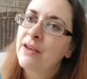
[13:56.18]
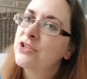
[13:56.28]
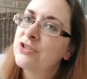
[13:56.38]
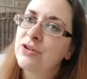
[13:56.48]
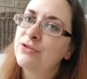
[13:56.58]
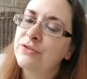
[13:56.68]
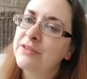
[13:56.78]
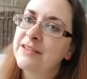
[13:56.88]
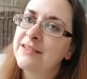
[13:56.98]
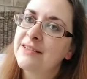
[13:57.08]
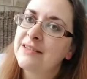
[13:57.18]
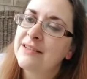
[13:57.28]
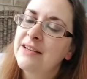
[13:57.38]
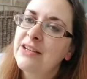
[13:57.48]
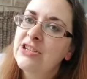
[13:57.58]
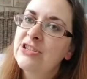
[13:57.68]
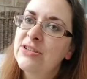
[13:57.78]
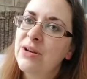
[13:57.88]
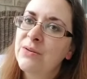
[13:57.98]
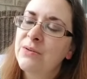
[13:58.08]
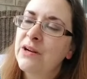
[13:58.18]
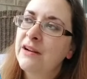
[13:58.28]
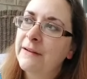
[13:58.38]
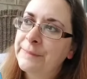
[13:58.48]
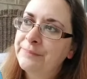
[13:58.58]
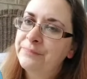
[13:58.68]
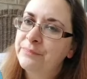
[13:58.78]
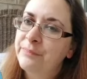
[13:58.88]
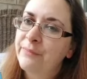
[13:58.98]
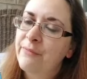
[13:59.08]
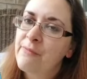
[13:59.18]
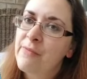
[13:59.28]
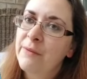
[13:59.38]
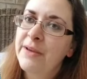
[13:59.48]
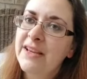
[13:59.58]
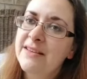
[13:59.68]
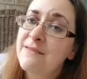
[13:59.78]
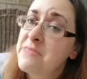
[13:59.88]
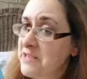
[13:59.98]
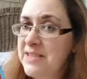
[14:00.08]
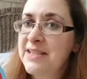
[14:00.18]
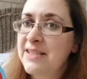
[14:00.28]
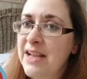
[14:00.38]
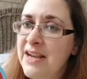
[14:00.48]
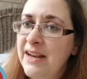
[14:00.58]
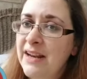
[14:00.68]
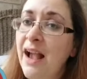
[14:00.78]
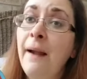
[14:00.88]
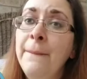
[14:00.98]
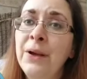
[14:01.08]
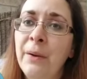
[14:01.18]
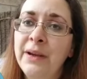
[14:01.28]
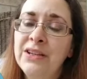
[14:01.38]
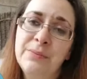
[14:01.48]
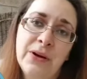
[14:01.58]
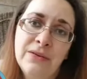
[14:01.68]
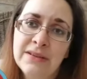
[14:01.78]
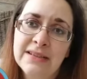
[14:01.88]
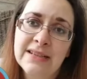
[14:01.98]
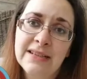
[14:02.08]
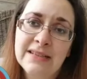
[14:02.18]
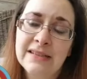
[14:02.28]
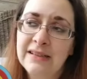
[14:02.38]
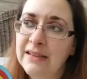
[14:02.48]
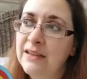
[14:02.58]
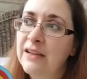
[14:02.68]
So do this. So, um, because I'm this excited, I'm going to post this